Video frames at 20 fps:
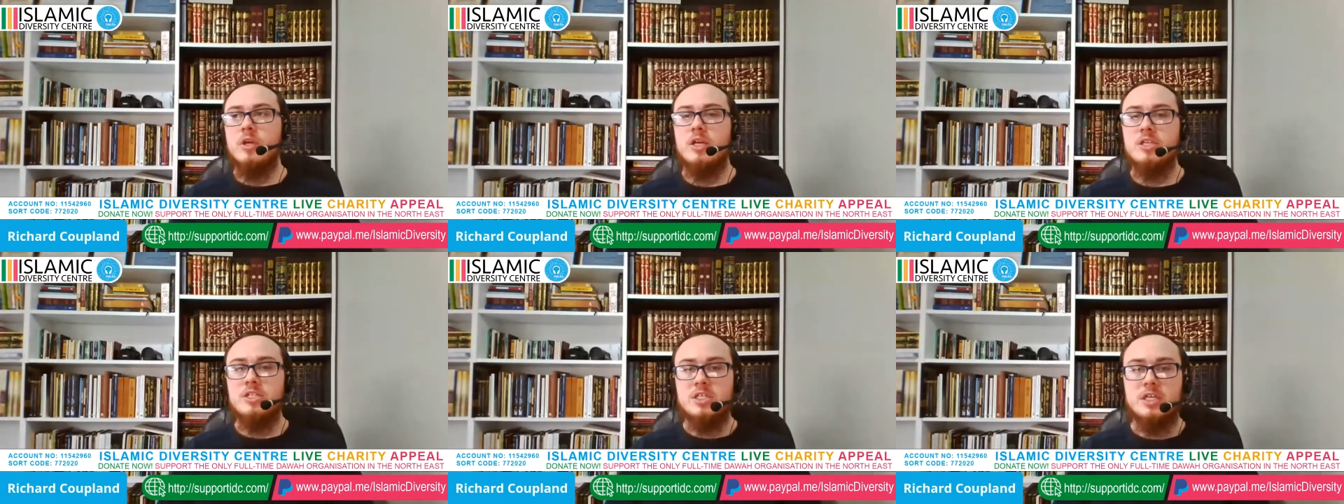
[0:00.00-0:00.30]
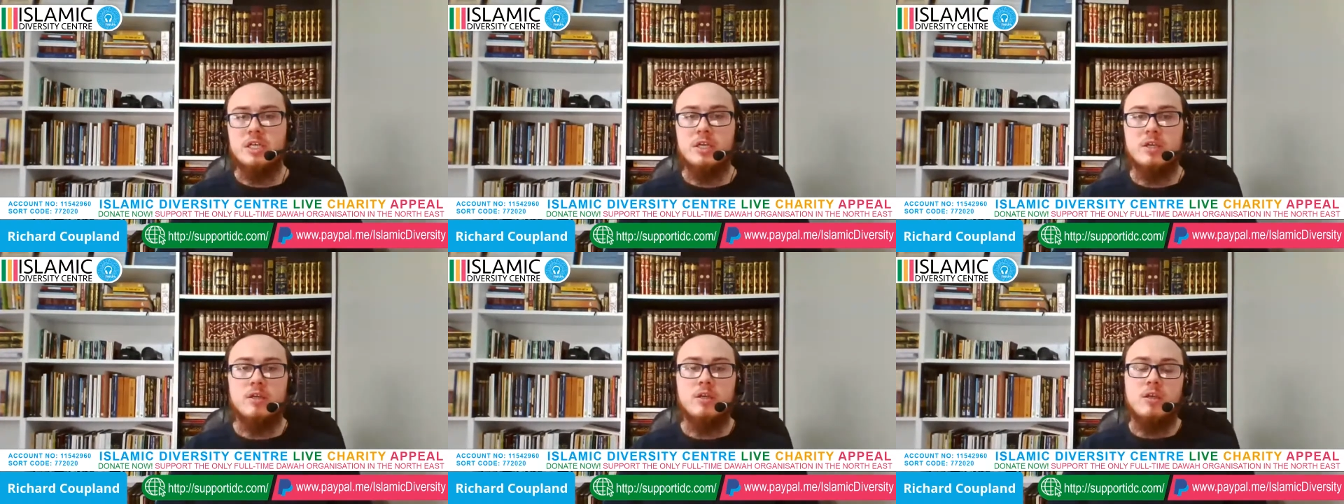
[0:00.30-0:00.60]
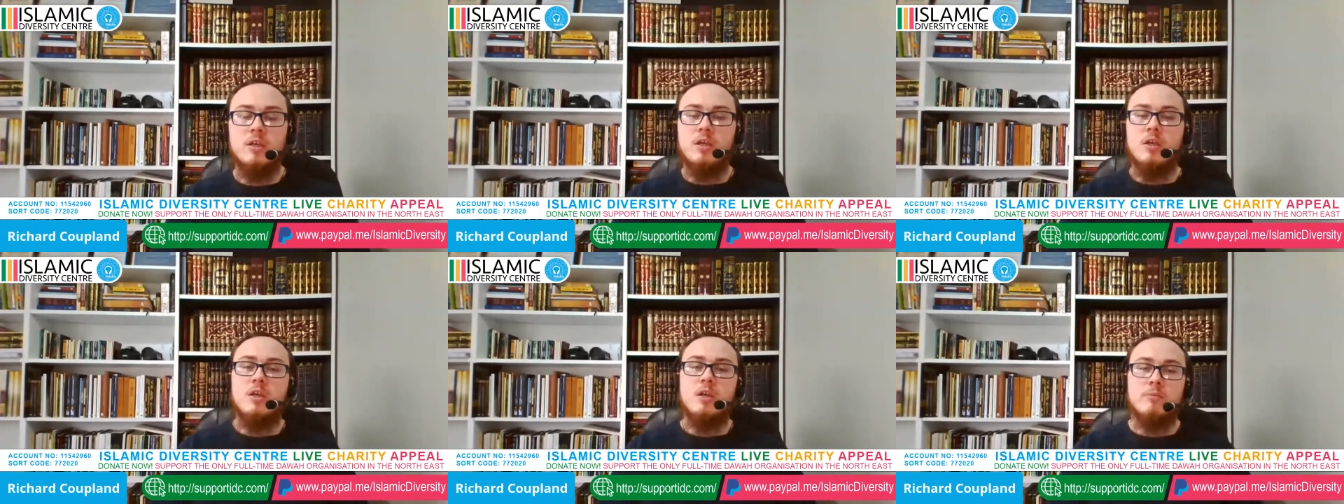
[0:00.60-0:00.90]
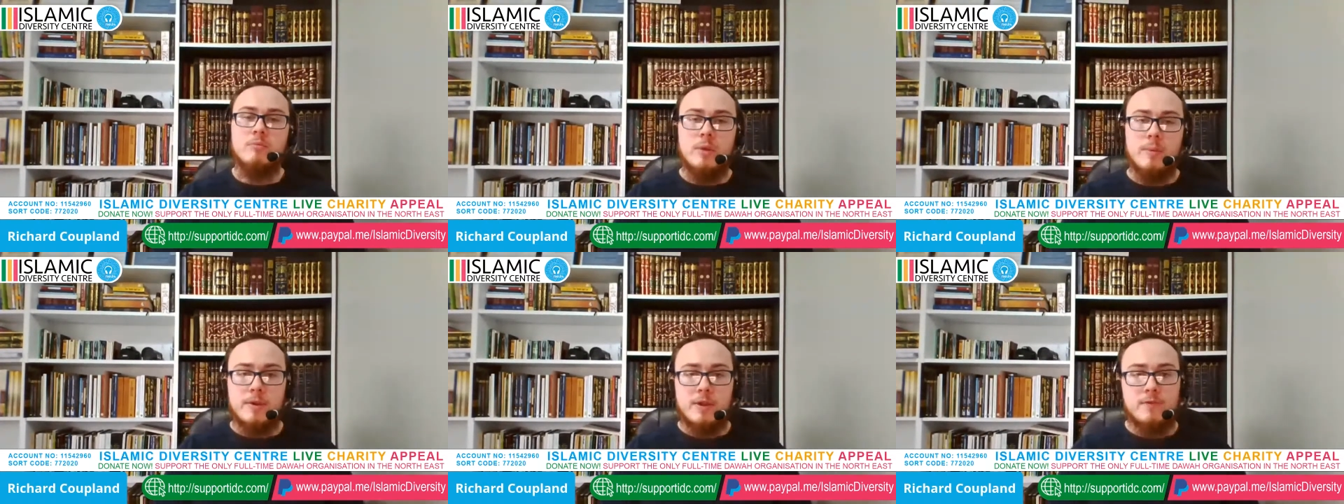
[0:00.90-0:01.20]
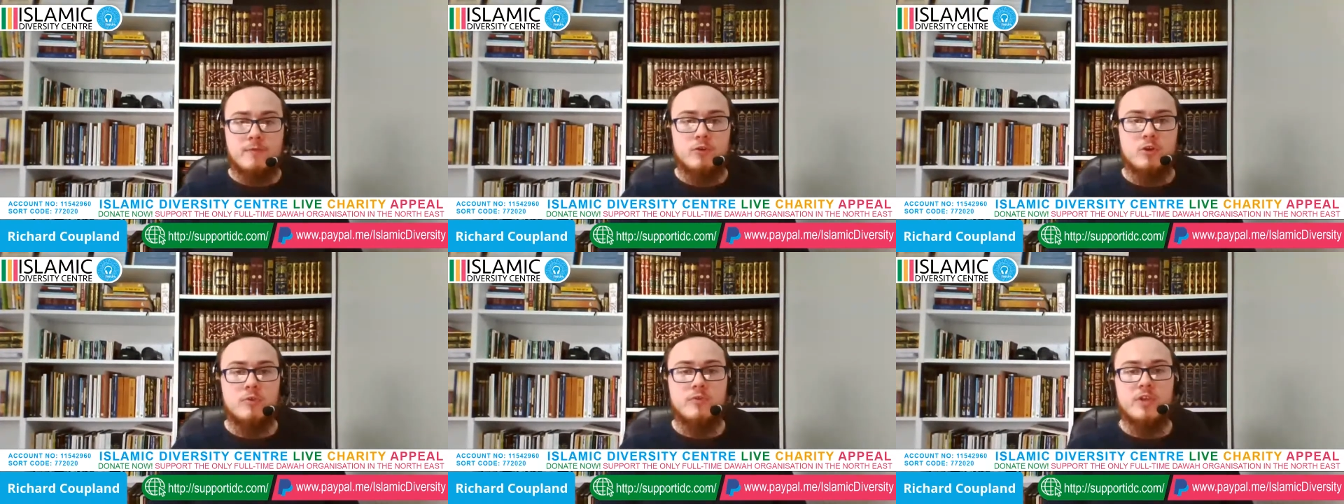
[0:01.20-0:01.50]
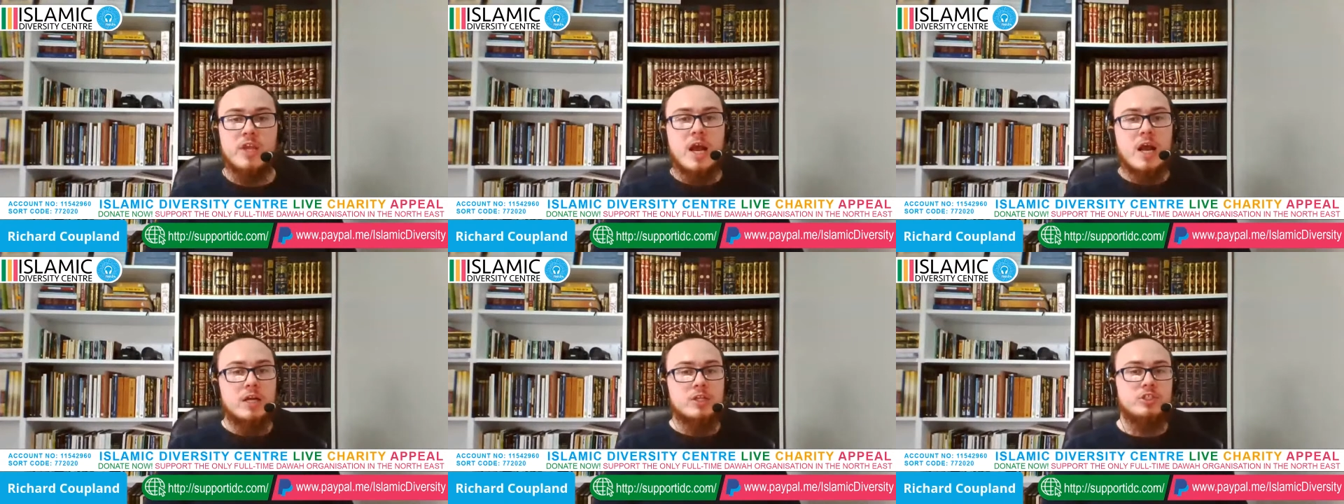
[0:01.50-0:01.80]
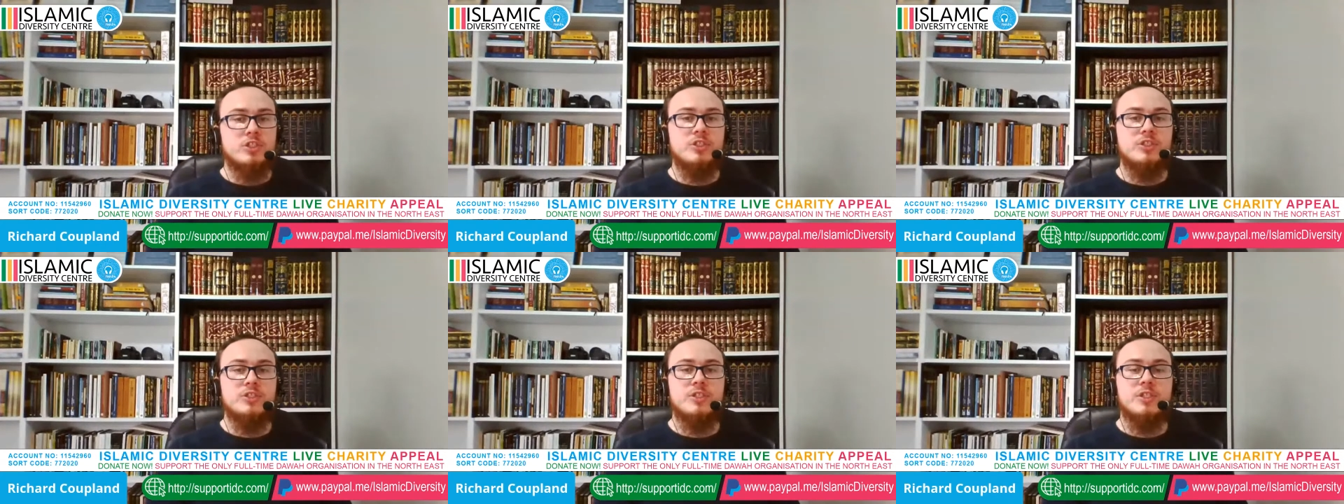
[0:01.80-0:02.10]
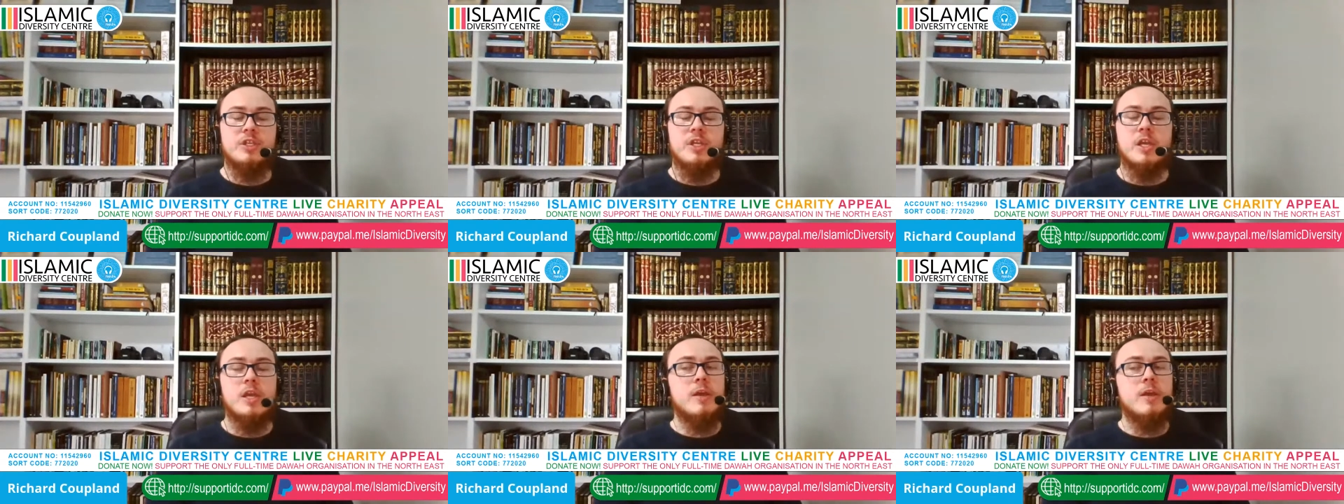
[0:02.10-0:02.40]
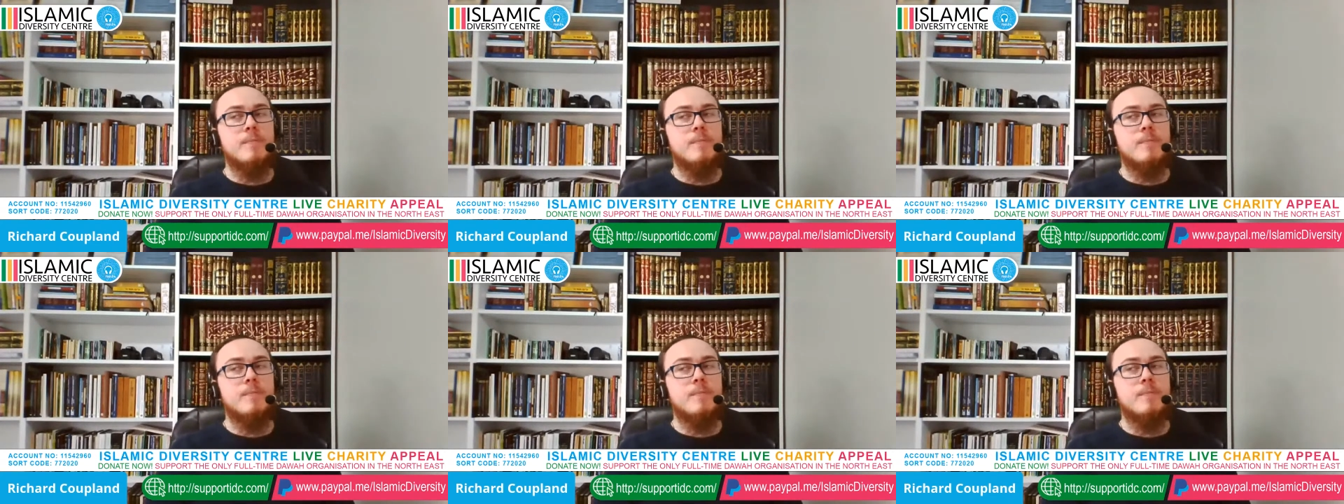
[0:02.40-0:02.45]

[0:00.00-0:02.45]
a day, maybe a few of the actions a day.